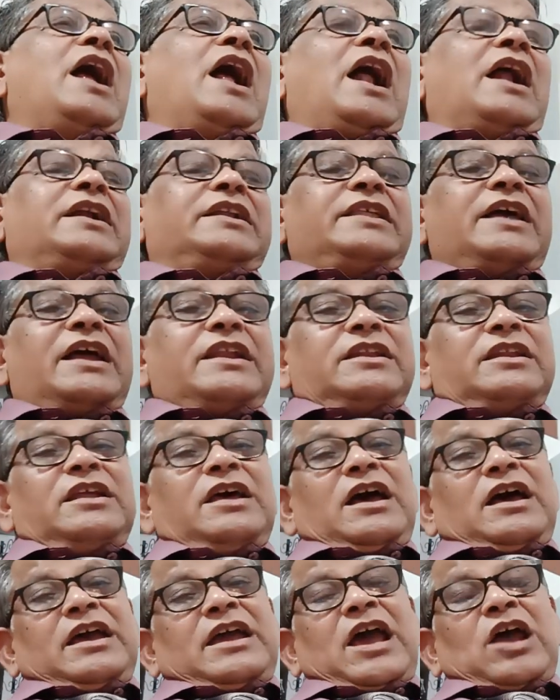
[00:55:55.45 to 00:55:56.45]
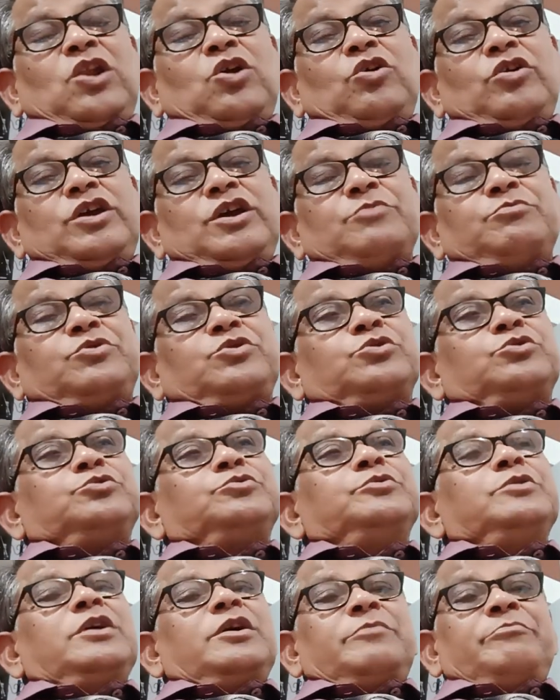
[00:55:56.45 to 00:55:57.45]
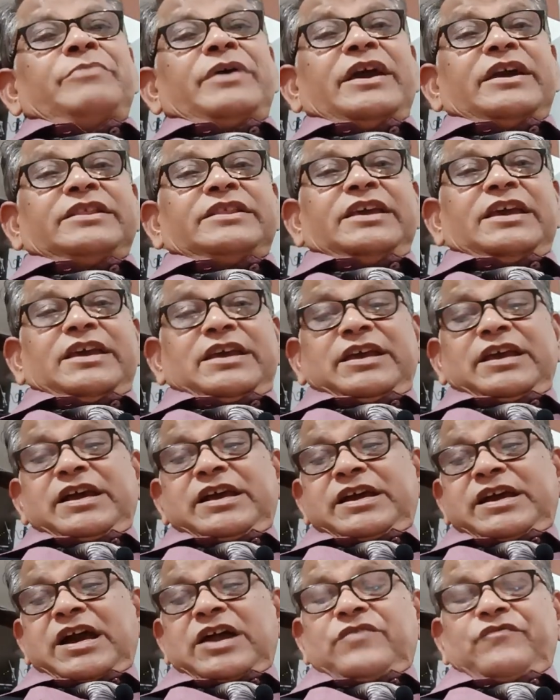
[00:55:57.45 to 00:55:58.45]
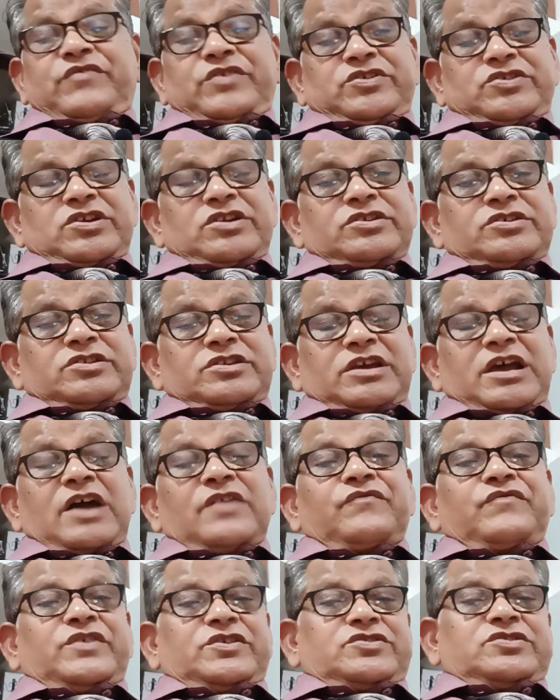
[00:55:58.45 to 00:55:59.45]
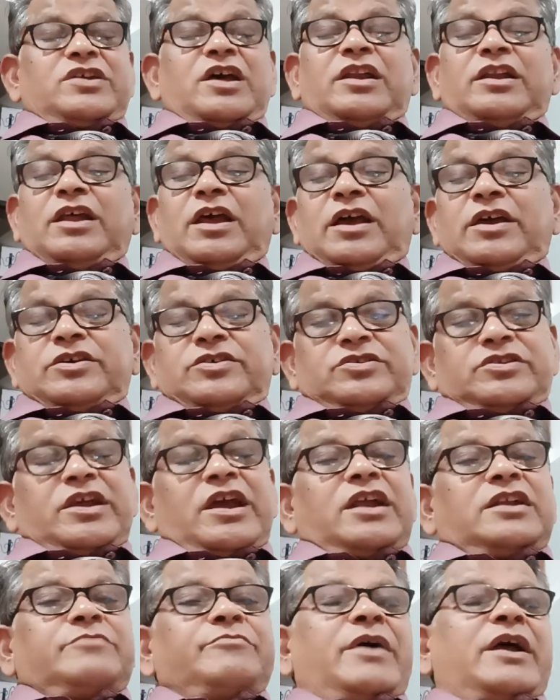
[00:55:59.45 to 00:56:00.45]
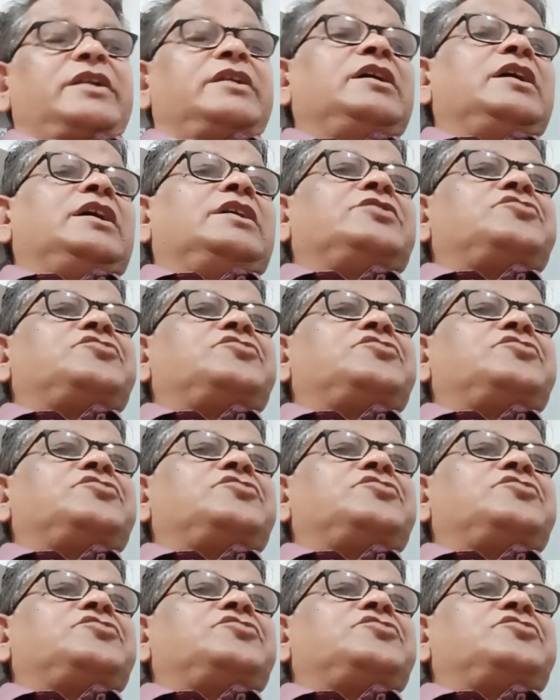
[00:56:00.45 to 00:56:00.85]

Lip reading: and then allow him to make the confessional statement.